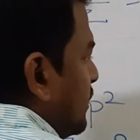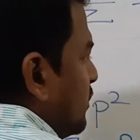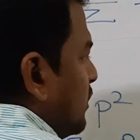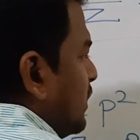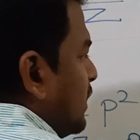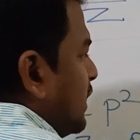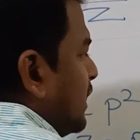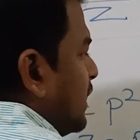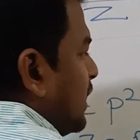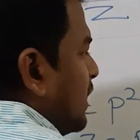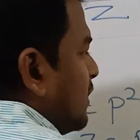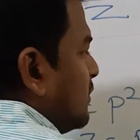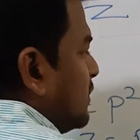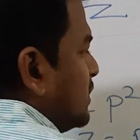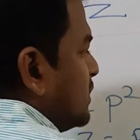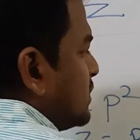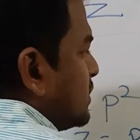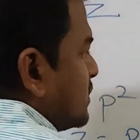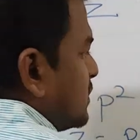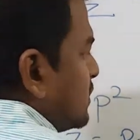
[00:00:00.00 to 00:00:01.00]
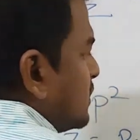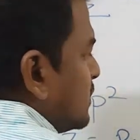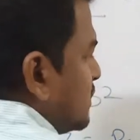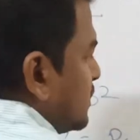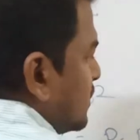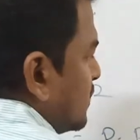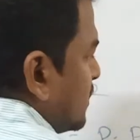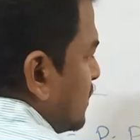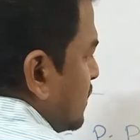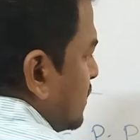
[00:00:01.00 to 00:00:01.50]
you will get how much?
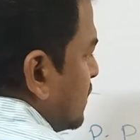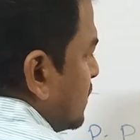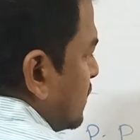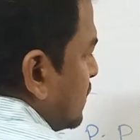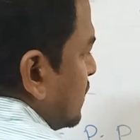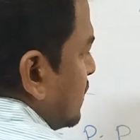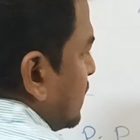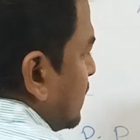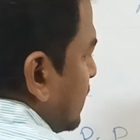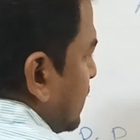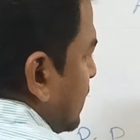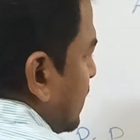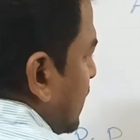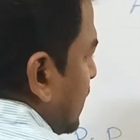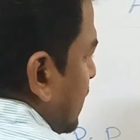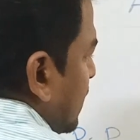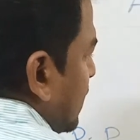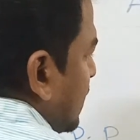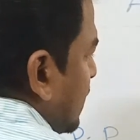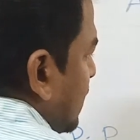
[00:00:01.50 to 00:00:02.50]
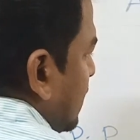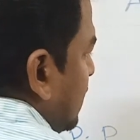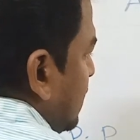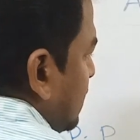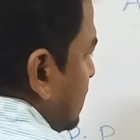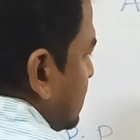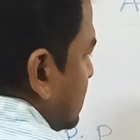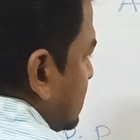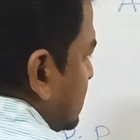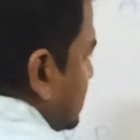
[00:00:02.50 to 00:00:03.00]
Delta
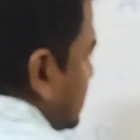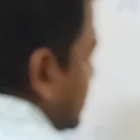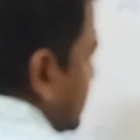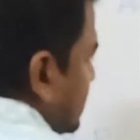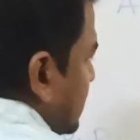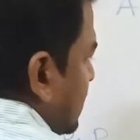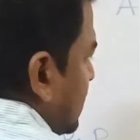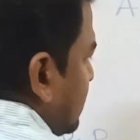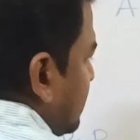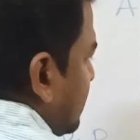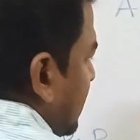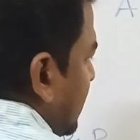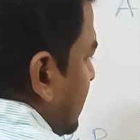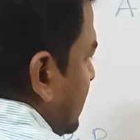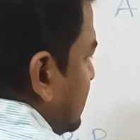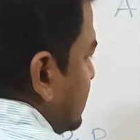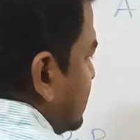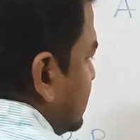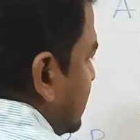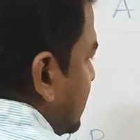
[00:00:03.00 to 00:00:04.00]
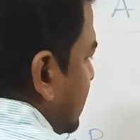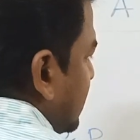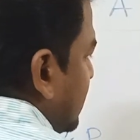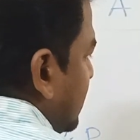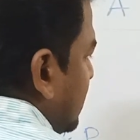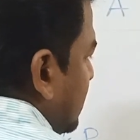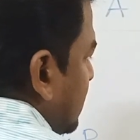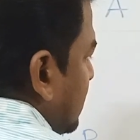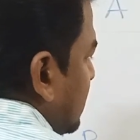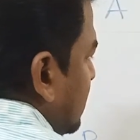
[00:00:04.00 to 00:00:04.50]
z by z
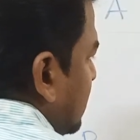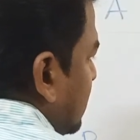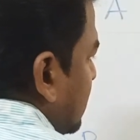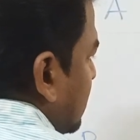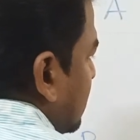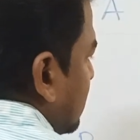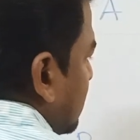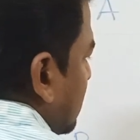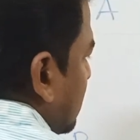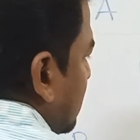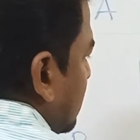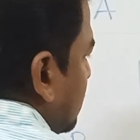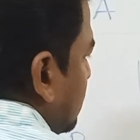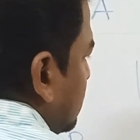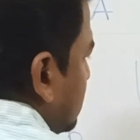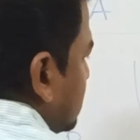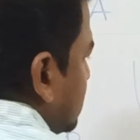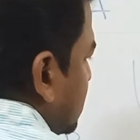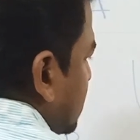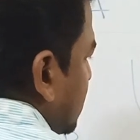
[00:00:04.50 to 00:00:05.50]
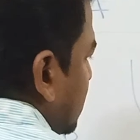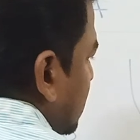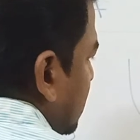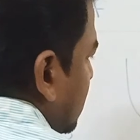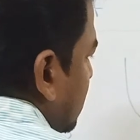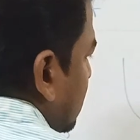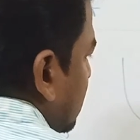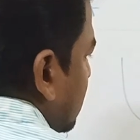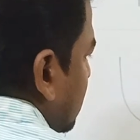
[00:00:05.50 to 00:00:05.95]
equal to 3